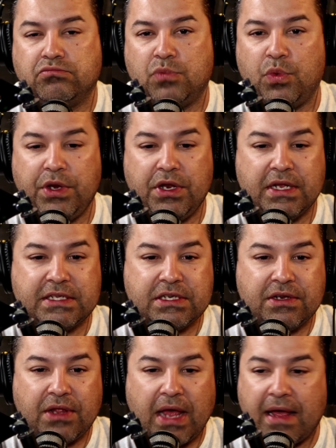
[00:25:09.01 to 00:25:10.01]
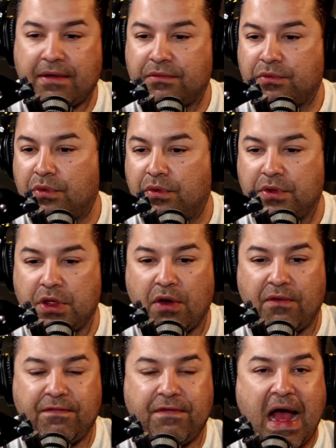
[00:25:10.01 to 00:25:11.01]
when you listen to that, you know,
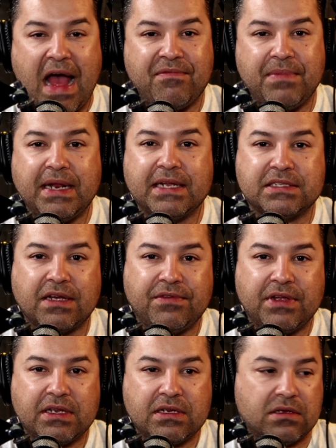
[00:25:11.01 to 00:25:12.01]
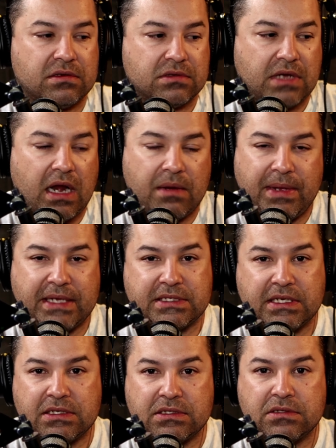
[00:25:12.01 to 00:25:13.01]
five minutes of it, it kind of makes
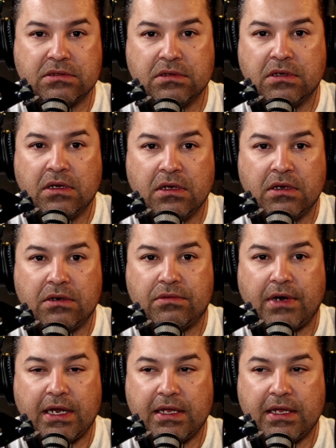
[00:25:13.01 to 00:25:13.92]
sense, right?